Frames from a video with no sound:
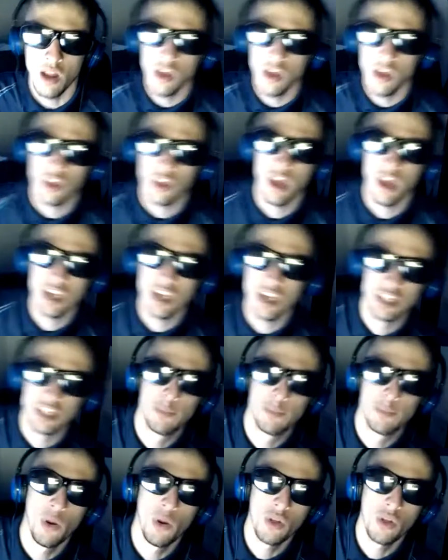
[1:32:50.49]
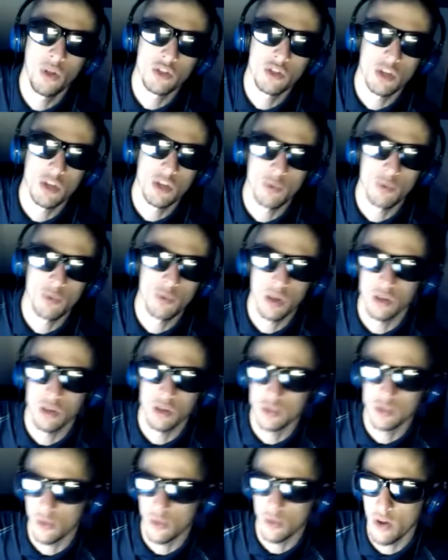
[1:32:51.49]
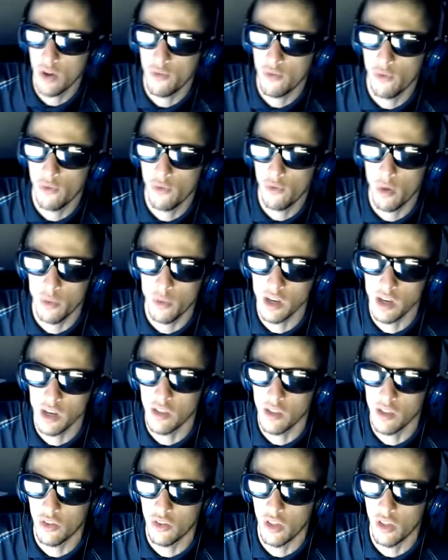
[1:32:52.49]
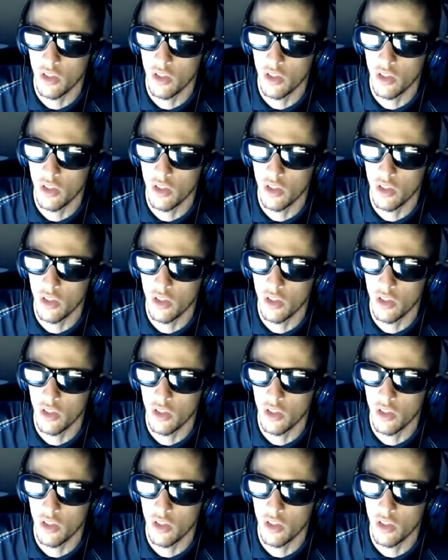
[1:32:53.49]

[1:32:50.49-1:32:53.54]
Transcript: yes, spoilers are real, so therefore we need to